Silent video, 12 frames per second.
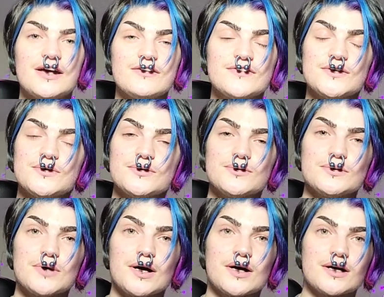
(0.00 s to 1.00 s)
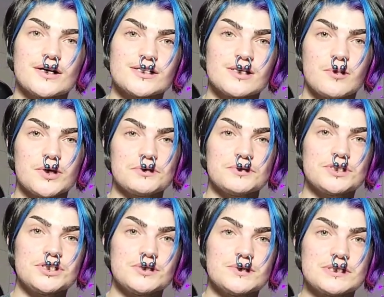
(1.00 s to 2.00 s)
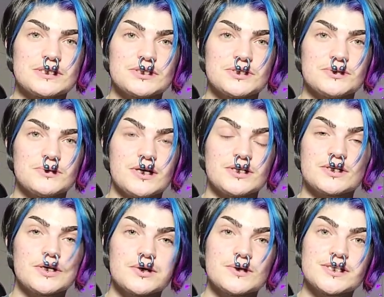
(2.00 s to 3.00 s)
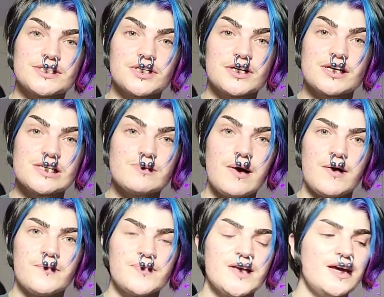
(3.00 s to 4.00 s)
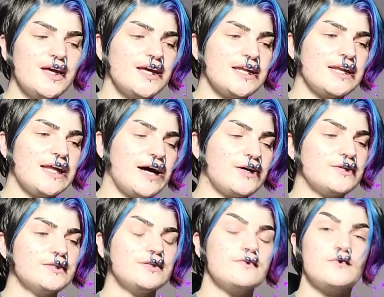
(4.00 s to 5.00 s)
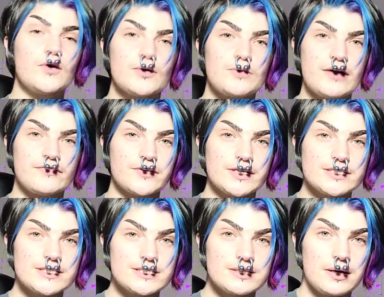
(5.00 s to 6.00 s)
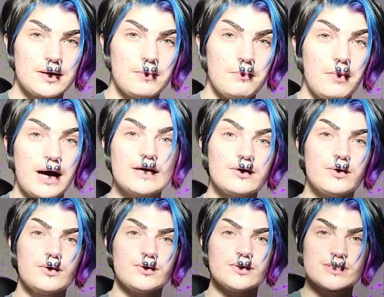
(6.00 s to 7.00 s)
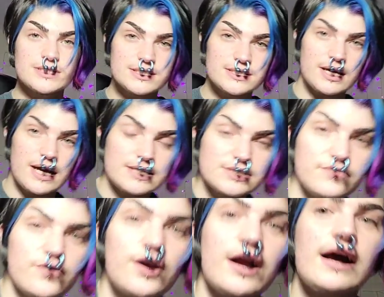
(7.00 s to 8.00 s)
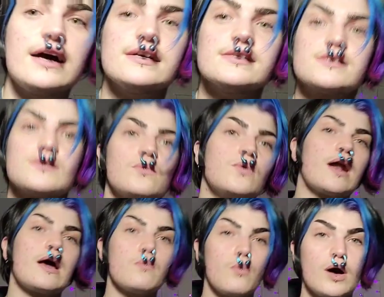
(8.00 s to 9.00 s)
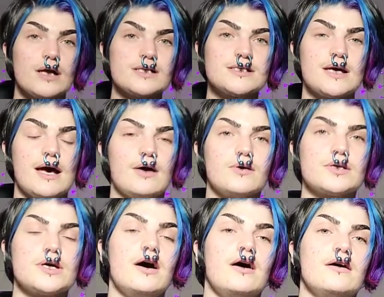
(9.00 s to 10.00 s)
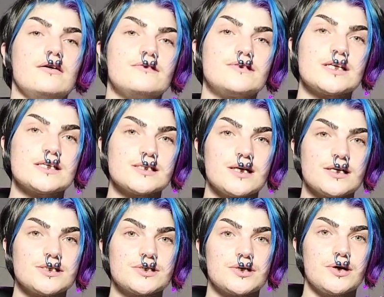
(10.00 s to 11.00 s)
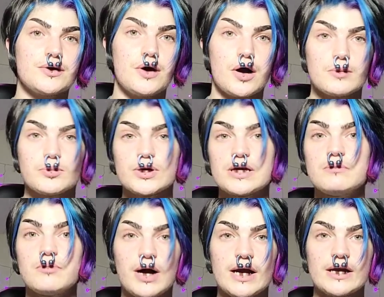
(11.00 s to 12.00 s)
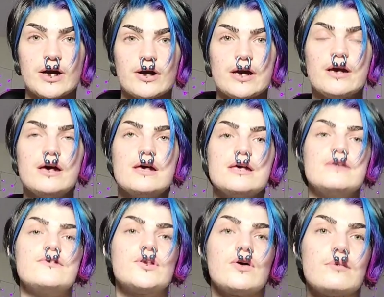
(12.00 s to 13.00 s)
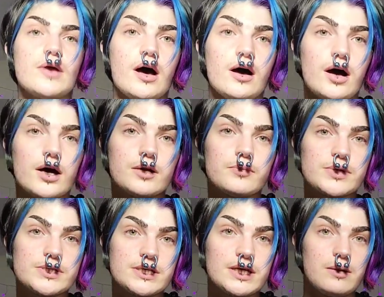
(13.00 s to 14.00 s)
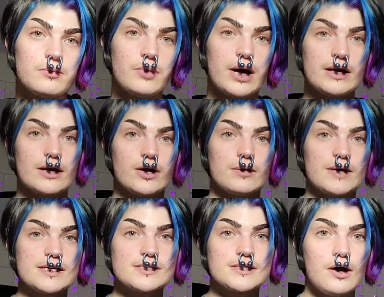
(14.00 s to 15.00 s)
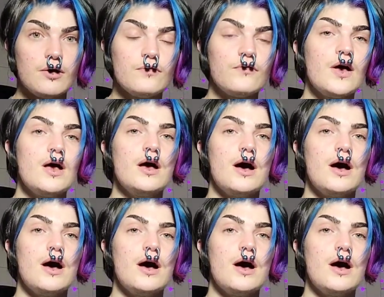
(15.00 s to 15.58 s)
if you are someone who is choosing to undergo this journey as well. Now, for reference, my goals as far as what I want out of testosterone are pretty binary. Even though I'm not 100% binary myself,